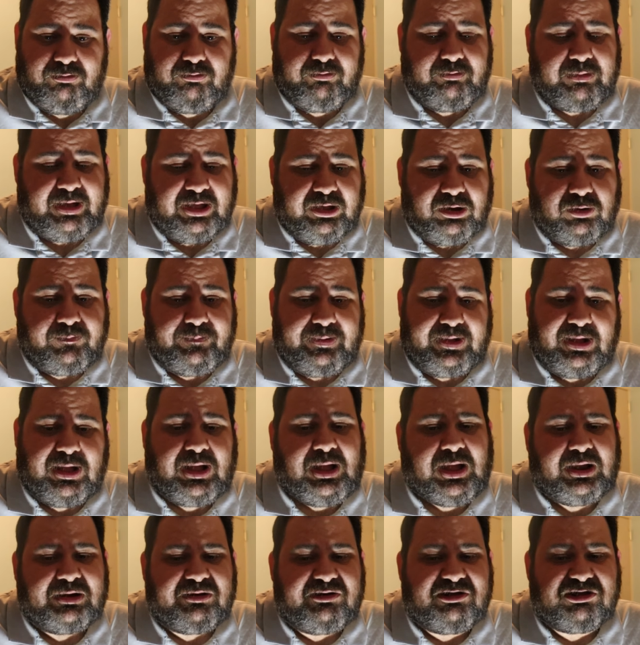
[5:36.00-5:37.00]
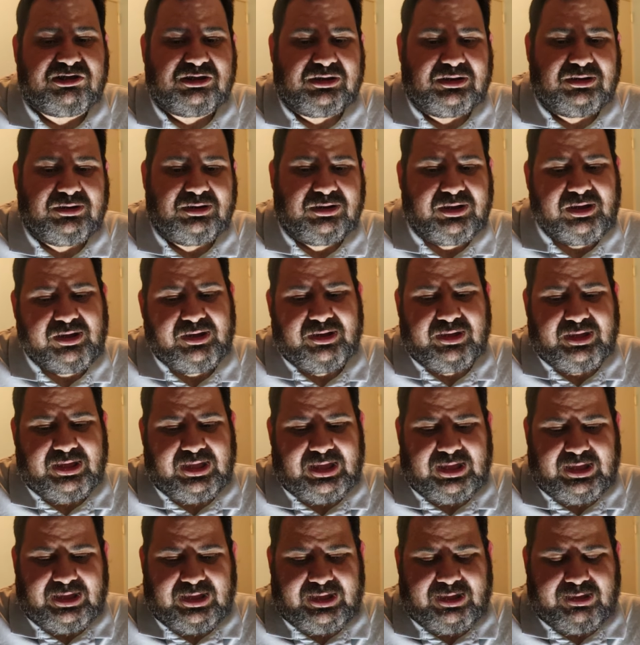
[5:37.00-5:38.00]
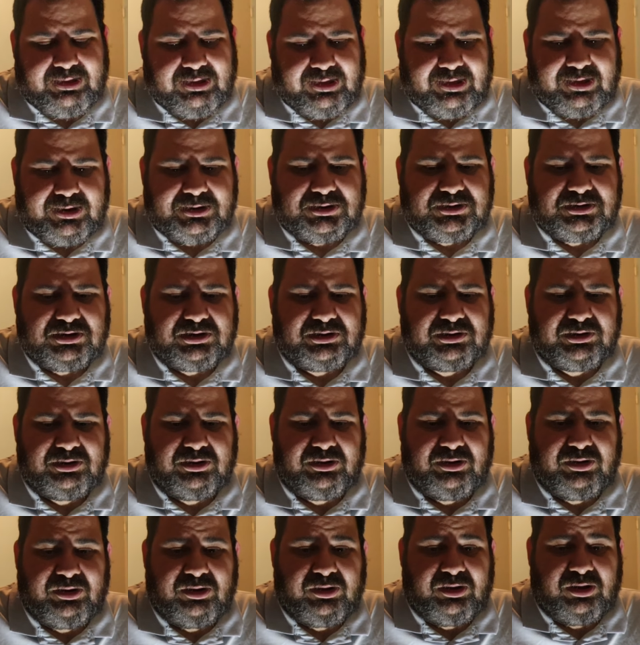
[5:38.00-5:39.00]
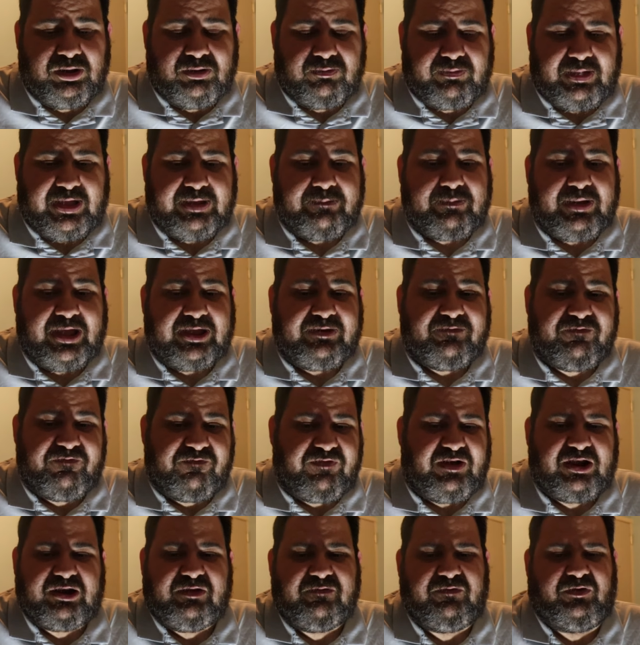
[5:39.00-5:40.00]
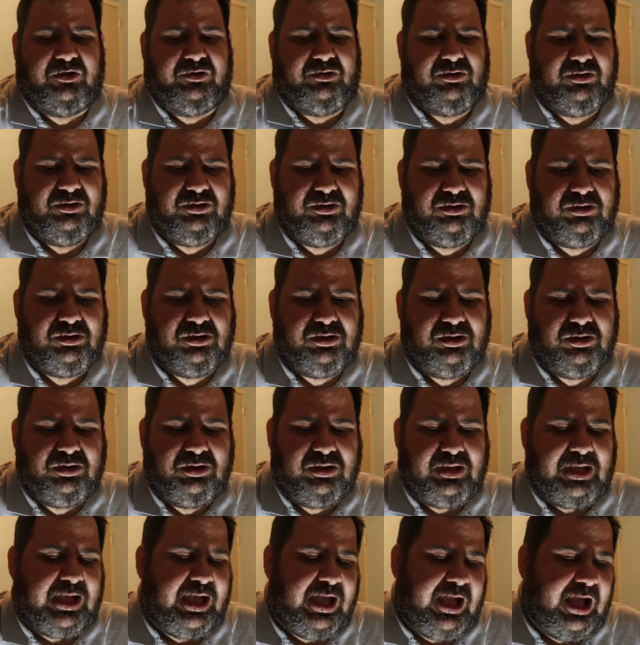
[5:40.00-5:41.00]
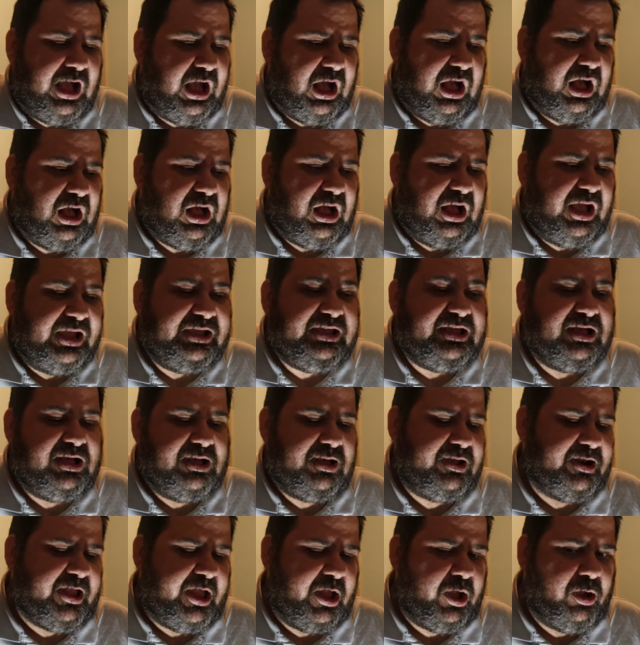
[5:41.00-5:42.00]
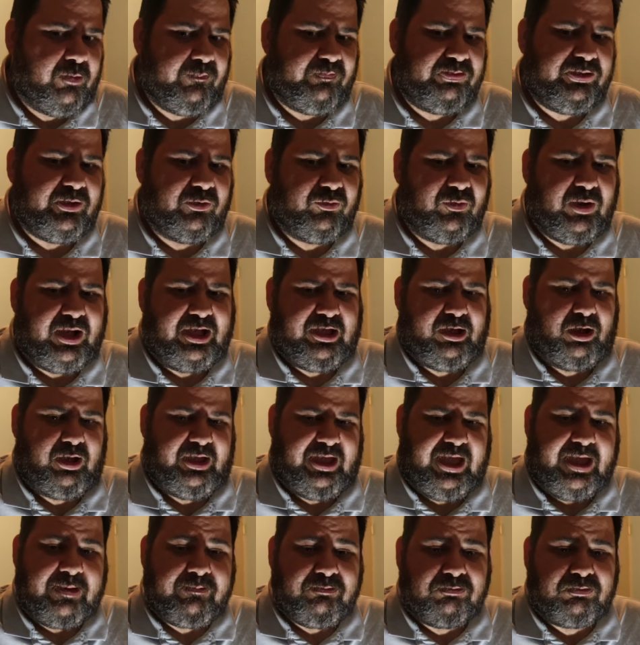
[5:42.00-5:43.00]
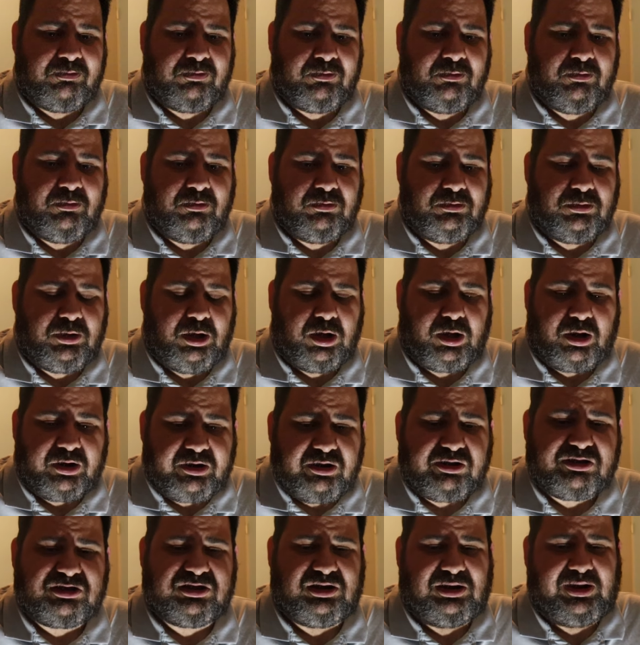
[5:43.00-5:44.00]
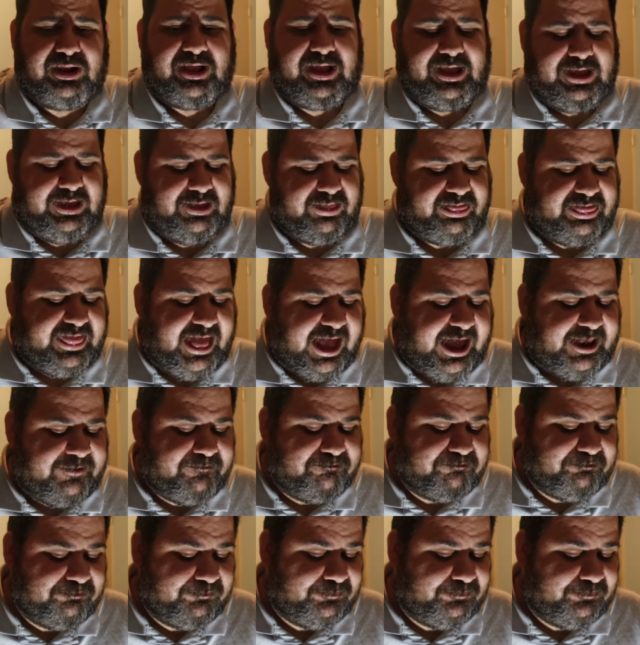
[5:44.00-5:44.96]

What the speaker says: male parts and they made fun of it. I can't help the way I am. Honestly, that